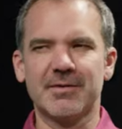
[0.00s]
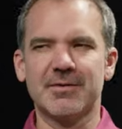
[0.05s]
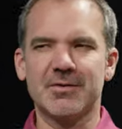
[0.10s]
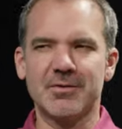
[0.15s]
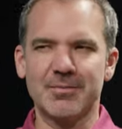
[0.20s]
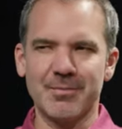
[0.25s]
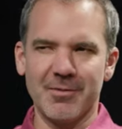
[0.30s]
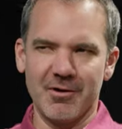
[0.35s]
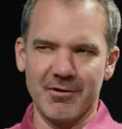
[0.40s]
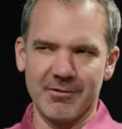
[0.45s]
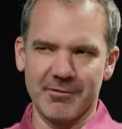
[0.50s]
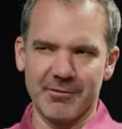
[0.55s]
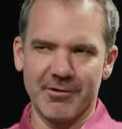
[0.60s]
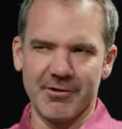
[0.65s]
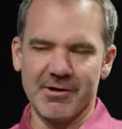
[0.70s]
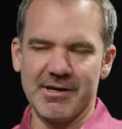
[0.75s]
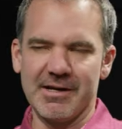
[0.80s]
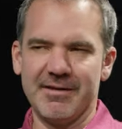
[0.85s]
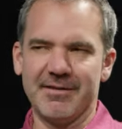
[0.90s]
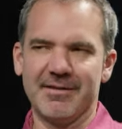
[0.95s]
smaller
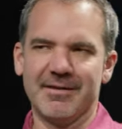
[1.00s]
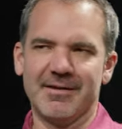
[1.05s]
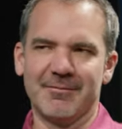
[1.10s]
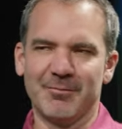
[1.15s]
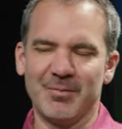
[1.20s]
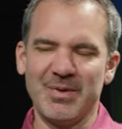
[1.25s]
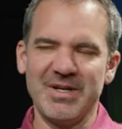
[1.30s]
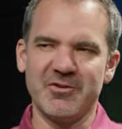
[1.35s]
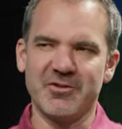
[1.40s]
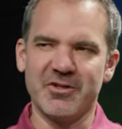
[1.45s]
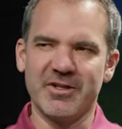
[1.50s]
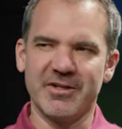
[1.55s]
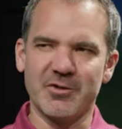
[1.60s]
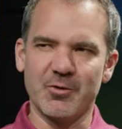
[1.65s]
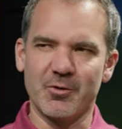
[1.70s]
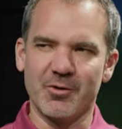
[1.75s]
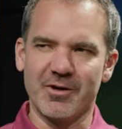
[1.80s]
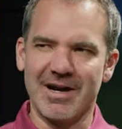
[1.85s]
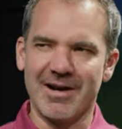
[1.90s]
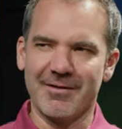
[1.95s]
green than PGA
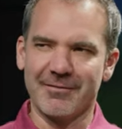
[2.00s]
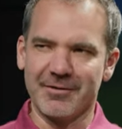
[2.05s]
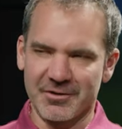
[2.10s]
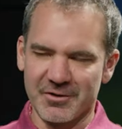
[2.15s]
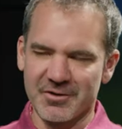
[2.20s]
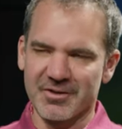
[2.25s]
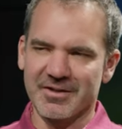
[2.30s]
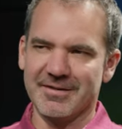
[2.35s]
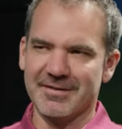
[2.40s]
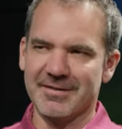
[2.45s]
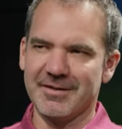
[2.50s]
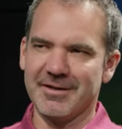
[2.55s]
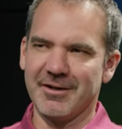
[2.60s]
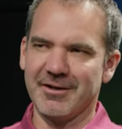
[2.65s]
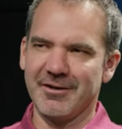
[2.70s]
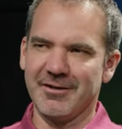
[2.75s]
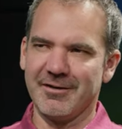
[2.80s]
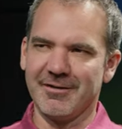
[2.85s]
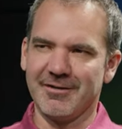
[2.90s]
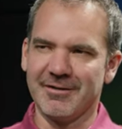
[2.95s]
Tour average. Let's see how you
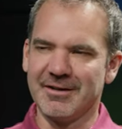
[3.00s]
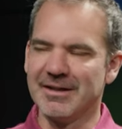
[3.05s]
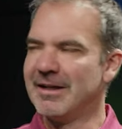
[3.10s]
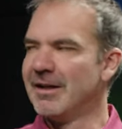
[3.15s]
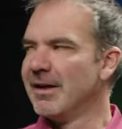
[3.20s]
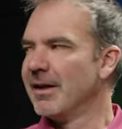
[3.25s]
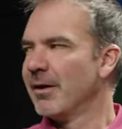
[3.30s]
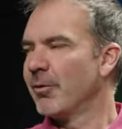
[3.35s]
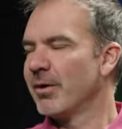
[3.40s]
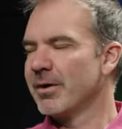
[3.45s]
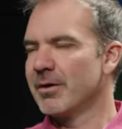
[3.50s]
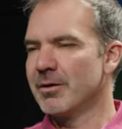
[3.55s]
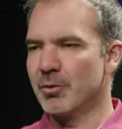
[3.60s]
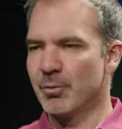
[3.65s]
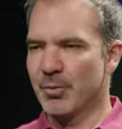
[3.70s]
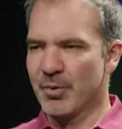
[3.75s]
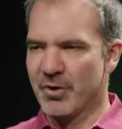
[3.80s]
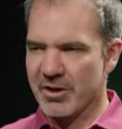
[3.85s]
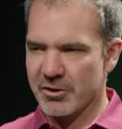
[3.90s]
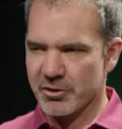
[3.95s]
do. Want a little
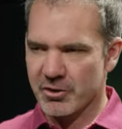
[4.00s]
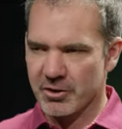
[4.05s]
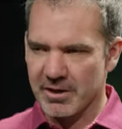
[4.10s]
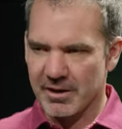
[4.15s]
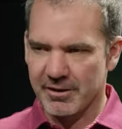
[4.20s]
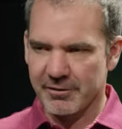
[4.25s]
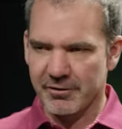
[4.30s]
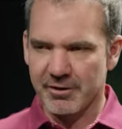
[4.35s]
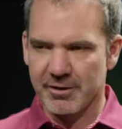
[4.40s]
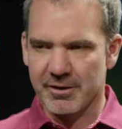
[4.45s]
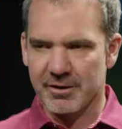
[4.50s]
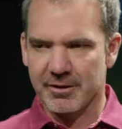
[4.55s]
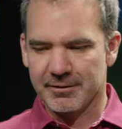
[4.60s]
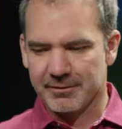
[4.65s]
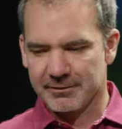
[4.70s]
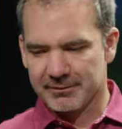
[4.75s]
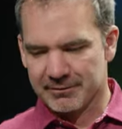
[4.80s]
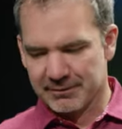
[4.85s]
pressure on you here.